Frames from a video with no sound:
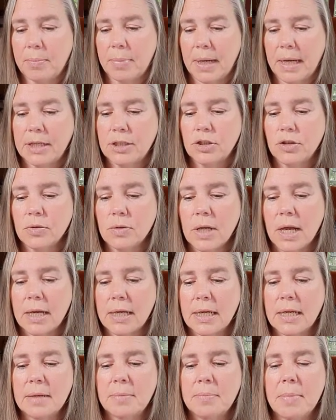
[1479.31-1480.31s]
But I do not
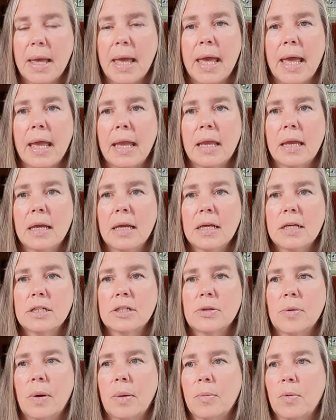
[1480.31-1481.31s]
need May,
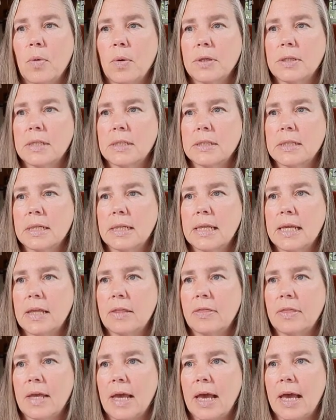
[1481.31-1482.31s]
so I'm going to
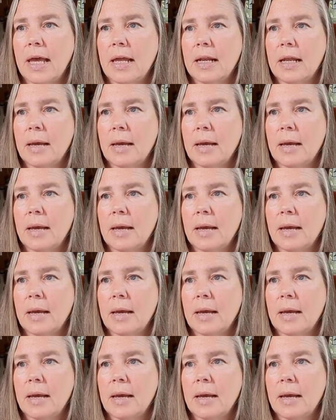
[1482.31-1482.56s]
delete that.